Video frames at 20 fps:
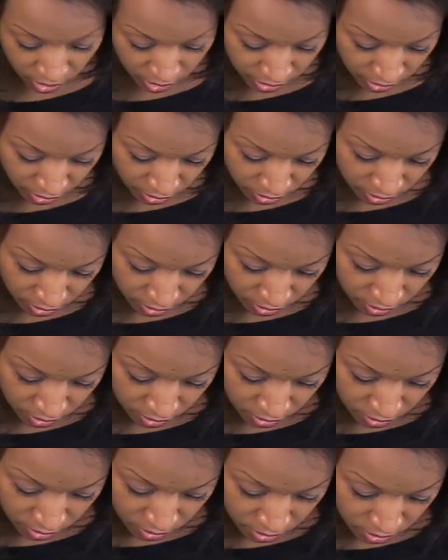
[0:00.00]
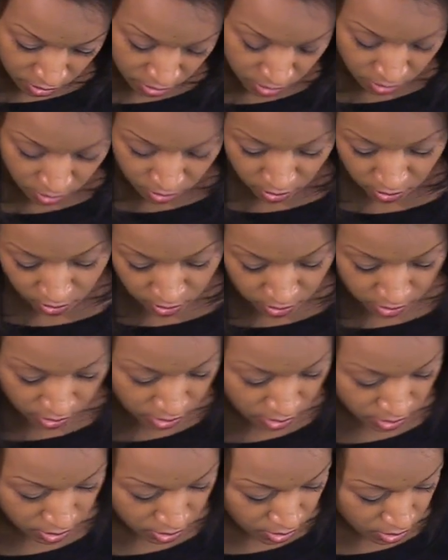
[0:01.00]
on here. There's a
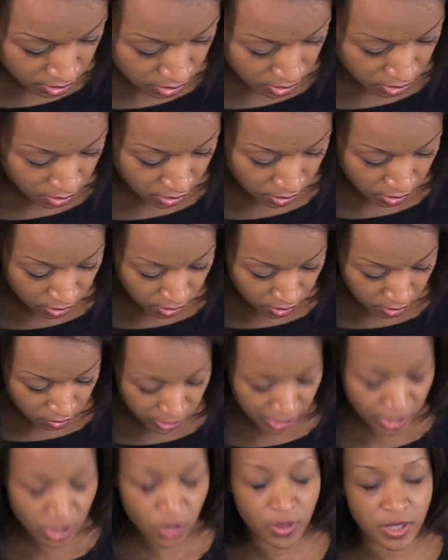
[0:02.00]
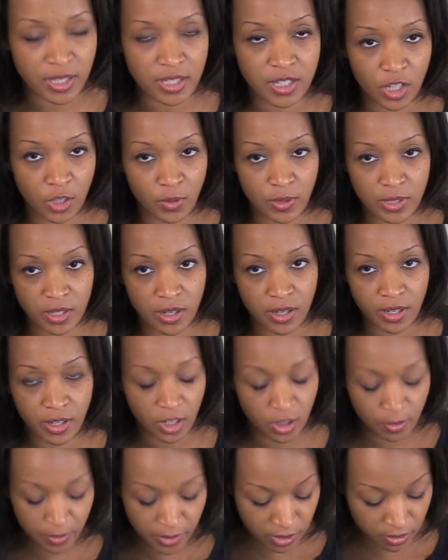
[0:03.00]
sticker. Well, I knew the sticker was on
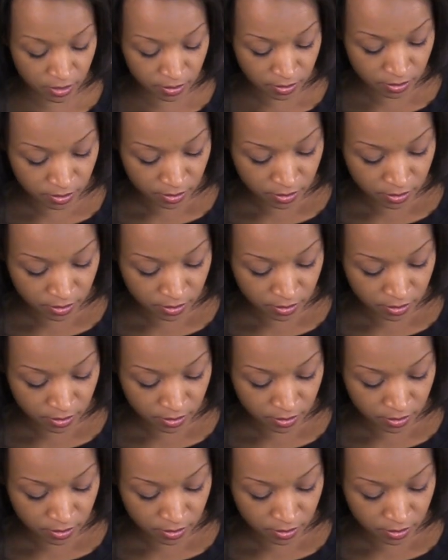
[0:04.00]
here, but